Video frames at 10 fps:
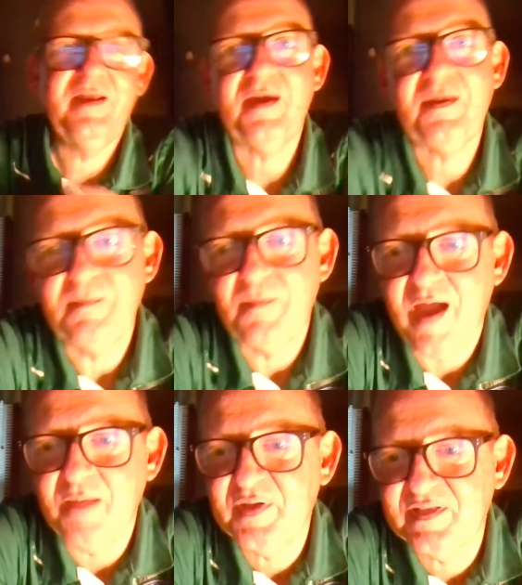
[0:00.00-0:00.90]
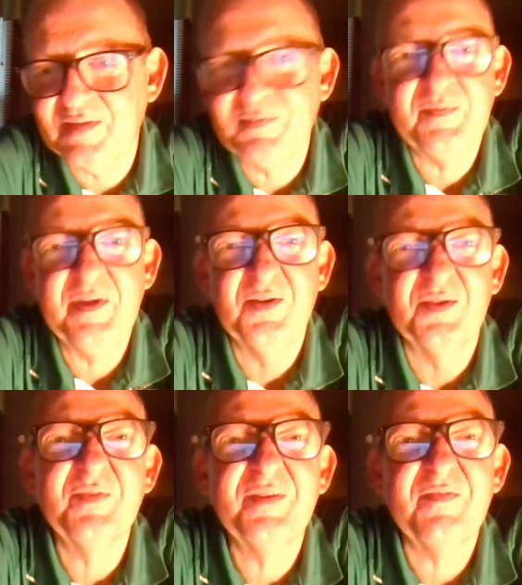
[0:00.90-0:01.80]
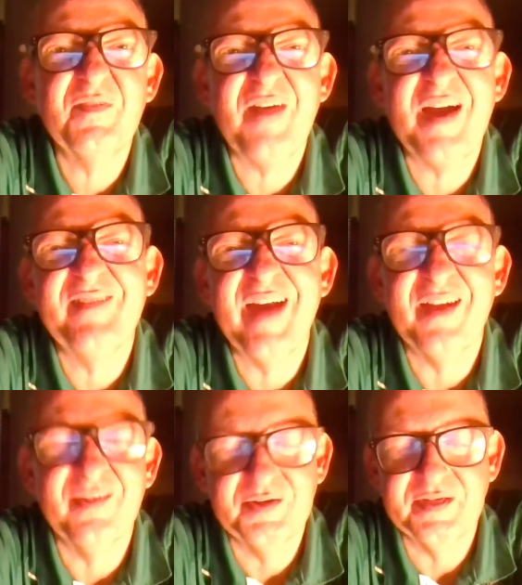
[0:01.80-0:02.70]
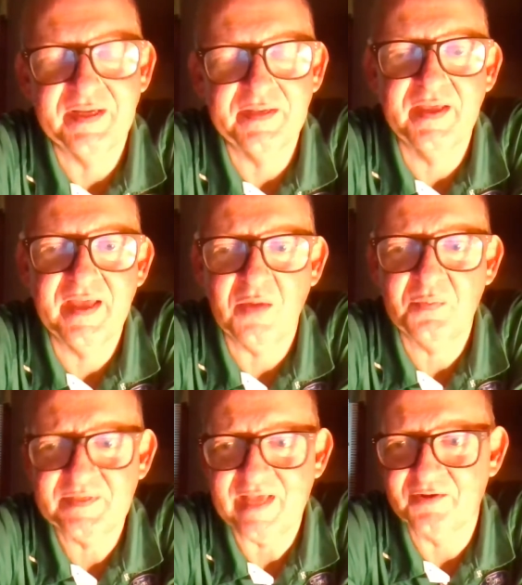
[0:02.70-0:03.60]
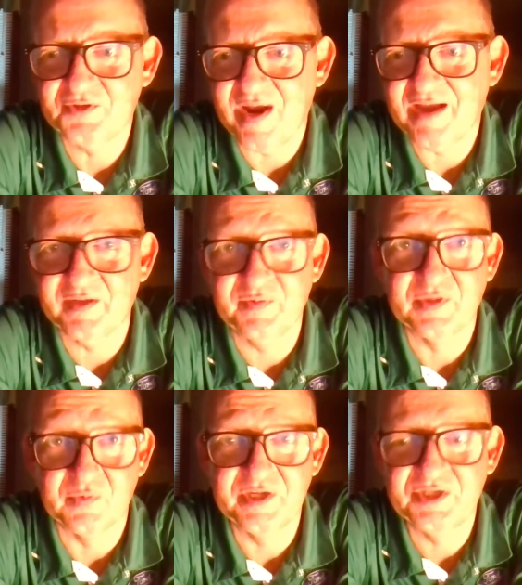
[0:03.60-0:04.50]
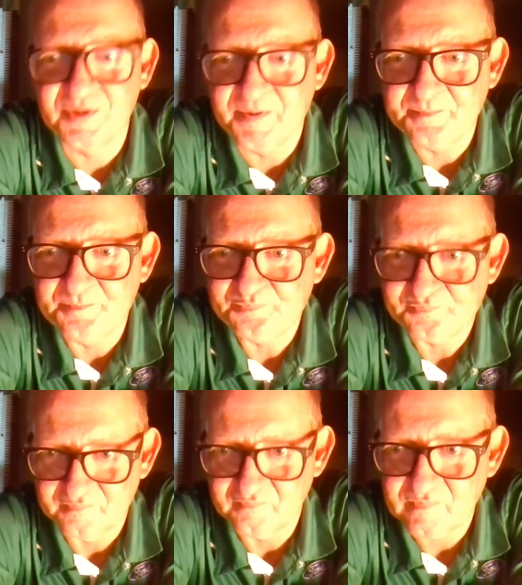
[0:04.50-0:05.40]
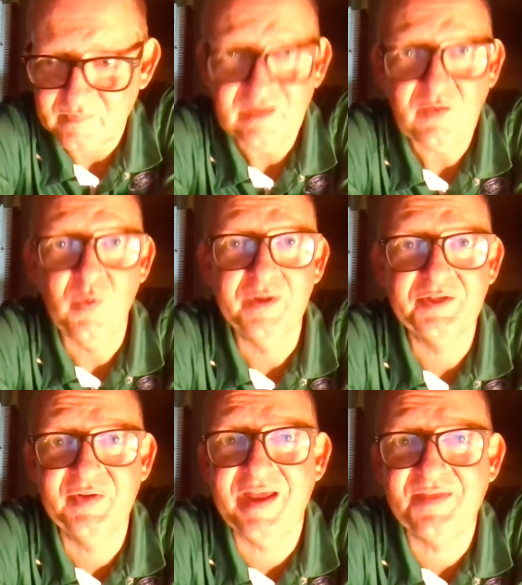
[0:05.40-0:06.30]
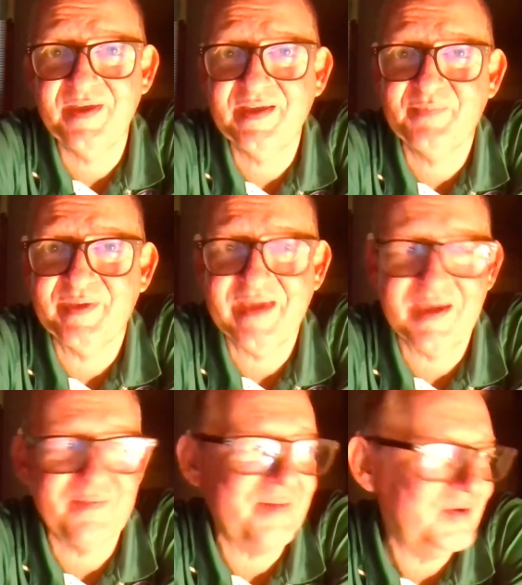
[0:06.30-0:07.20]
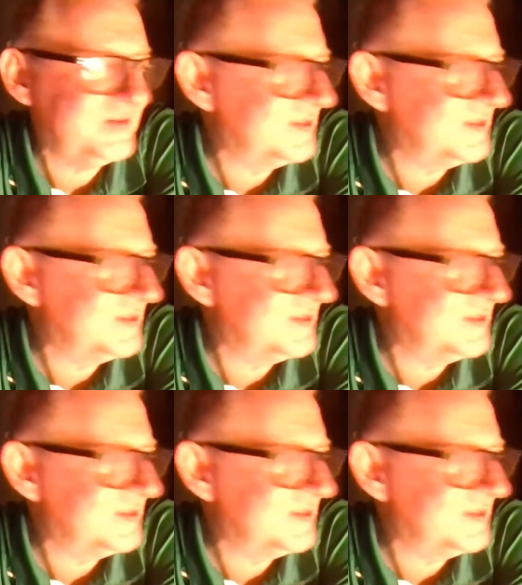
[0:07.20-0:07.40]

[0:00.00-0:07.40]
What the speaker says: I picked up a Beatles one for $5. The Help soundtrack. It was original one too, and I think it became my most